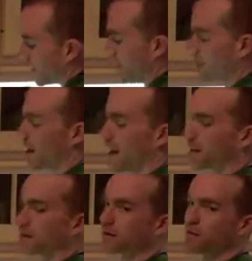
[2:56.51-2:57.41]
The
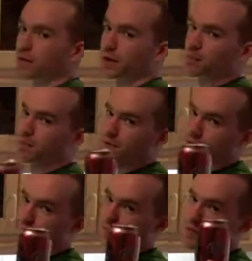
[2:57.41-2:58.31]
Dr. Pepper.
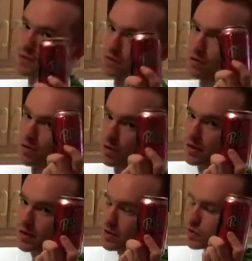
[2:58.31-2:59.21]
The
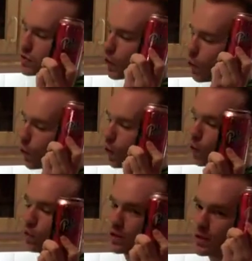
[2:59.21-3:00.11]
glorious
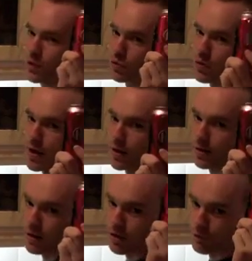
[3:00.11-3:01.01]
holy
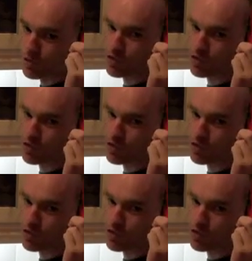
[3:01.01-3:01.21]
grail of